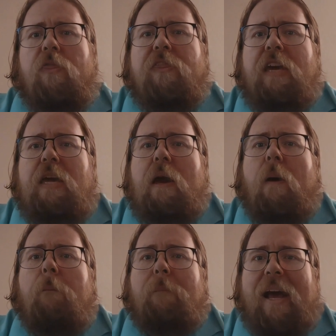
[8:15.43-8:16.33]

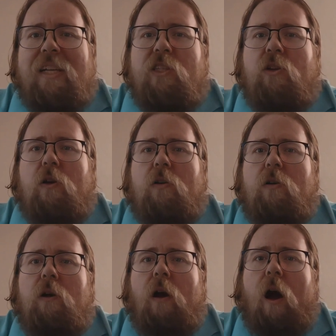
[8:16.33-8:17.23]
the
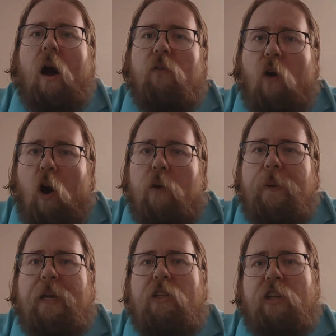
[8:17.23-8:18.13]
master of R
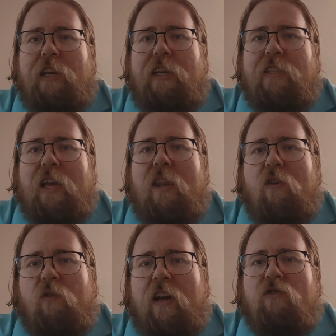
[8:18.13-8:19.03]
P Gs in
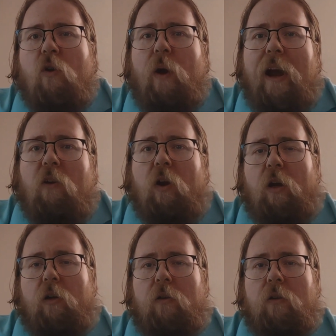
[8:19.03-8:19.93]
the retro era.
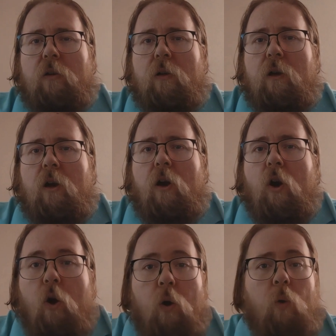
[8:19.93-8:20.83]

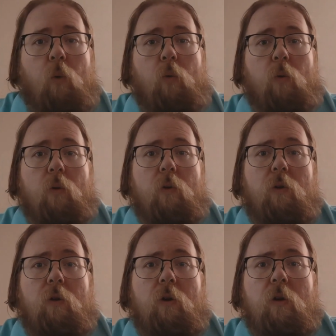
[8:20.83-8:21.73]
Who
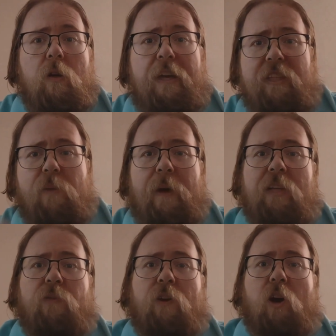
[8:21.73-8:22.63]
is the
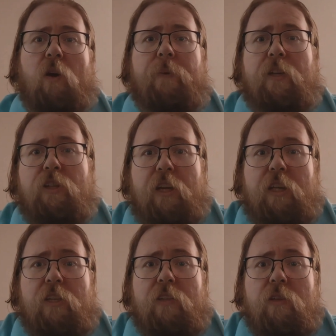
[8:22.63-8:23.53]
best for the R P
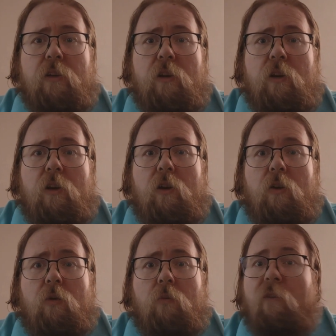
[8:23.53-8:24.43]
Gs?
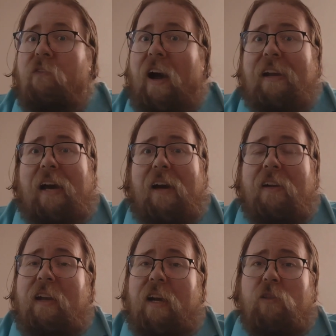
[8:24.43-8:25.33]
We'll find out
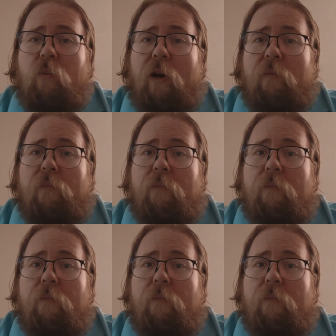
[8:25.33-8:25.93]
in the next one.